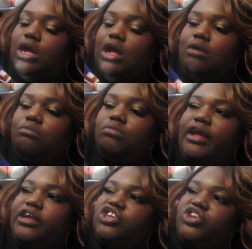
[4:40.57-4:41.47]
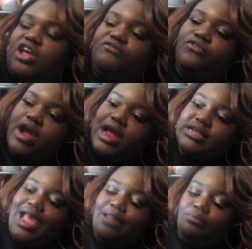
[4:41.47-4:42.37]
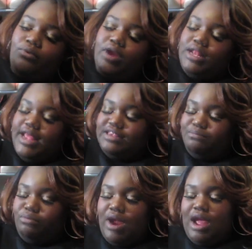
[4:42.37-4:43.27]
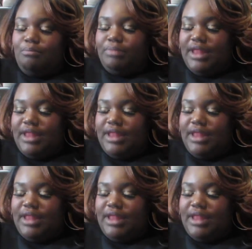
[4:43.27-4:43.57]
Like a chevron type print that's brown,